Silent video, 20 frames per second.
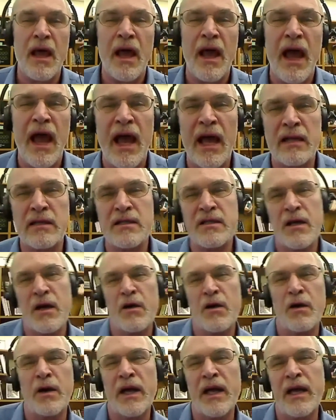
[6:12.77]
and so
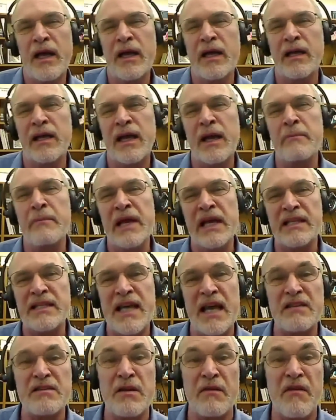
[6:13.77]
it can be a
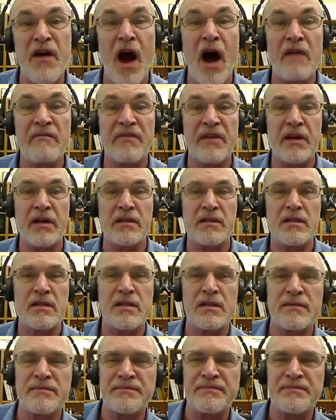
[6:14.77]
test of confidence.